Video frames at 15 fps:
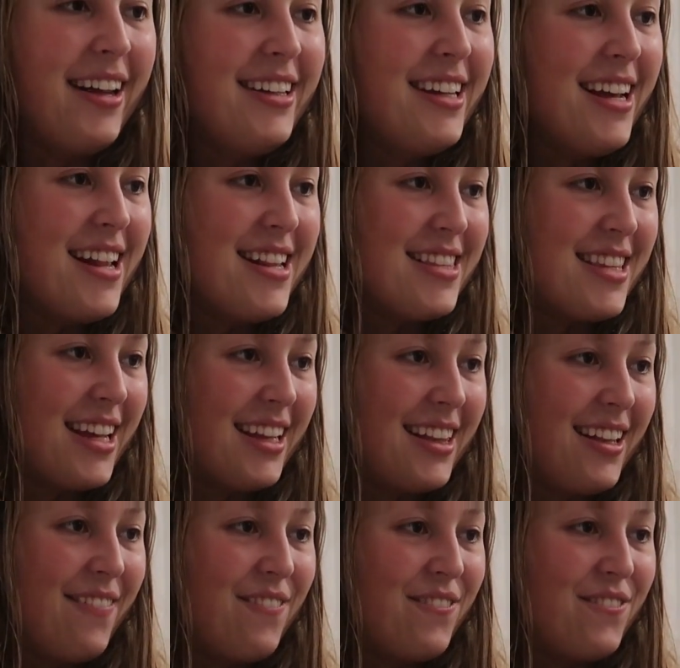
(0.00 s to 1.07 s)
onions, like
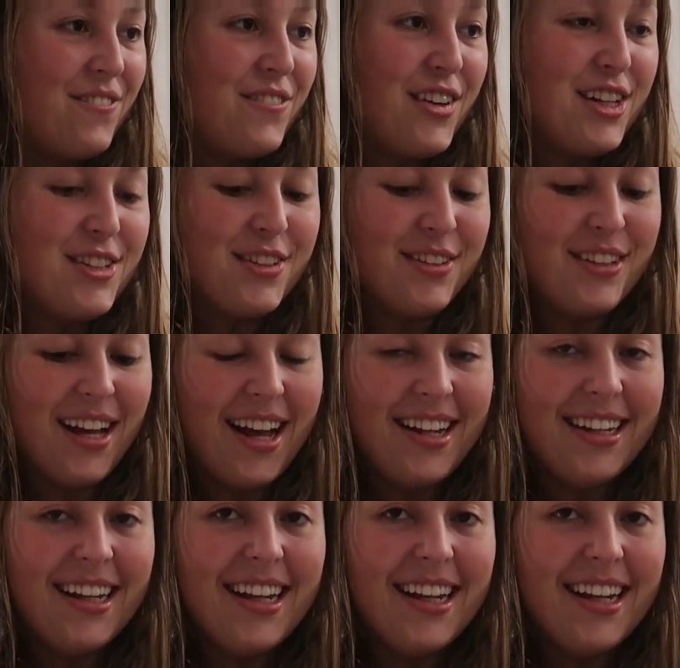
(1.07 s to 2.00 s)
the frizzled onions.